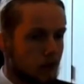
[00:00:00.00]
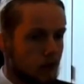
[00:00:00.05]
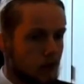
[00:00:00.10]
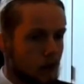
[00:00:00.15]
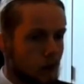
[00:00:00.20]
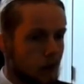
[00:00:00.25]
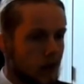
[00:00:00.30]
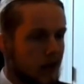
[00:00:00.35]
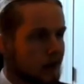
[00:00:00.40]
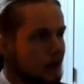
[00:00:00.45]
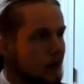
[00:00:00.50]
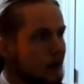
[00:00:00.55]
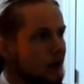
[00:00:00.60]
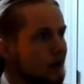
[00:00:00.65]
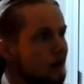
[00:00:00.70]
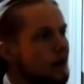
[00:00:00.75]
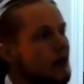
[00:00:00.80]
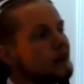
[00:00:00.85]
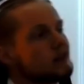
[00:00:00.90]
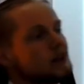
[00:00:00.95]
what
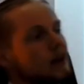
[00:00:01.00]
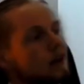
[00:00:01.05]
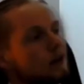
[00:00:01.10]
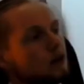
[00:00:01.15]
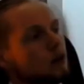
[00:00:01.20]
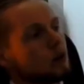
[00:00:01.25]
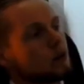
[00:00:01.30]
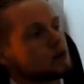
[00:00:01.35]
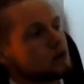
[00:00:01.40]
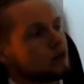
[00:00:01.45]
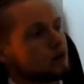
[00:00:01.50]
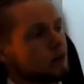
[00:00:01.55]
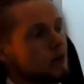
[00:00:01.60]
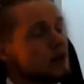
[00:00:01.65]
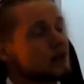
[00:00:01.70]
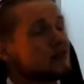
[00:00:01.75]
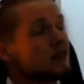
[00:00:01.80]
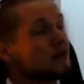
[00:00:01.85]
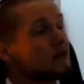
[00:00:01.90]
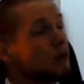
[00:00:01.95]
it lays out, of course, the
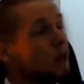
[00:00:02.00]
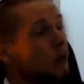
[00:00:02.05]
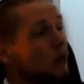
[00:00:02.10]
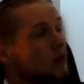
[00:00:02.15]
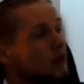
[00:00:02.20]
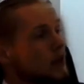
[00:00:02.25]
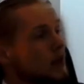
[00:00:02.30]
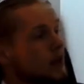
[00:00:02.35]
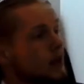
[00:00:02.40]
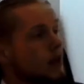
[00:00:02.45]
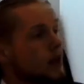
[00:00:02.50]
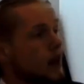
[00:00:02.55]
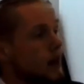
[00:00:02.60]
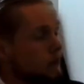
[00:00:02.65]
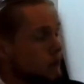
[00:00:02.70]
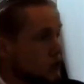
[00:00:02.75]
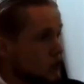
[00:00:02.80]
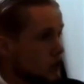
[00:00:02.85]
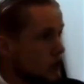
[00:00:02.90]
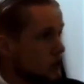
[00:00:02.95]
reason for the
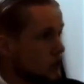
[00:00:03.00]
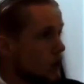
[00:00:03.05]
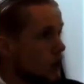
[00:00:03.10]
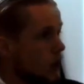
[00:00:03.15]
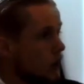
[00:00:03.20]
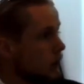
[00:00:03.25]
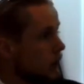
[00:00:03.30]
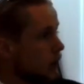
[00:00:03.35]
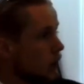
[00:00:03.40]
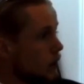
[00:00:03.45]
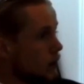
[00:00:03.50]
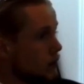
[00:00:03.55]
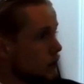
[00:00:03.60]
emphasis on the year